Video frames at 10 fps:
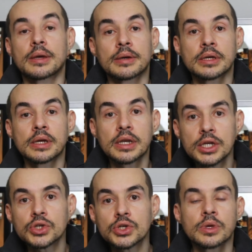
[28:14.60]
issue
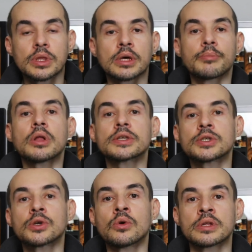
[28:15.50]
with a
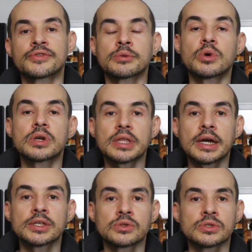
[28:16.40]
policyholder, someone dies or
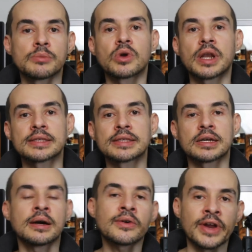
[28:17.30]
someone has a car
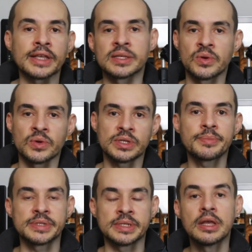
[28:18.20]
accident or something.
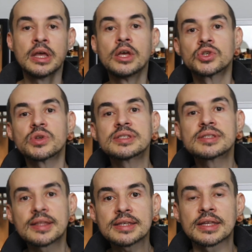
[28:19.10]
So it's
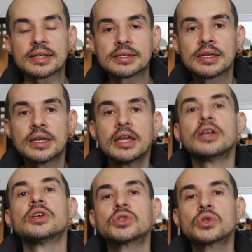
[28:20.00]
statistics.
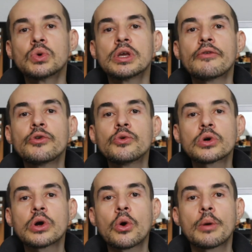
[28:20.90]
So if you will go
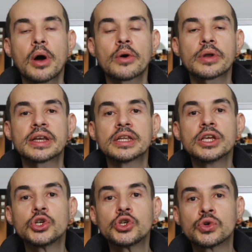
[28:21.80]
about and
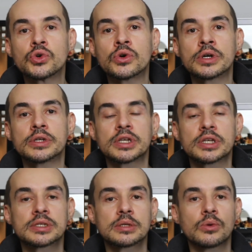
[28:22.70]
insure just
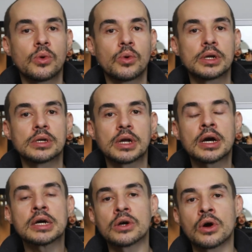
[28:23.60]
one car
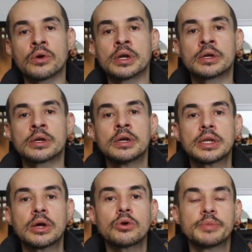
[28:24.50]
owner, that would
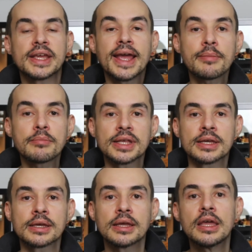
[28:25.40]
be gambling.
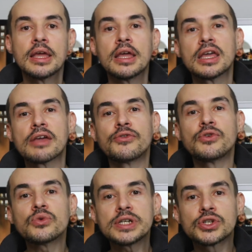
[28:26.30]
If you
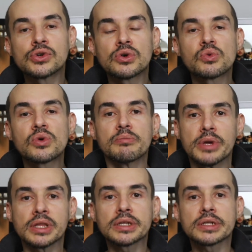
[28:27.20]
insure 1 million
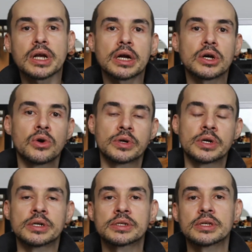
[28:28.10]
car owners,
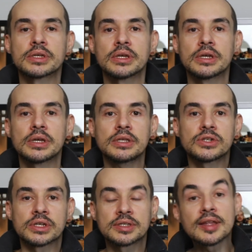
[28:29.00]
it's just
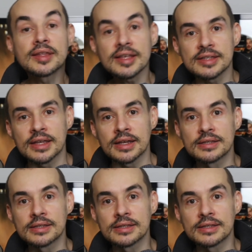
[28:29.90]
statistics.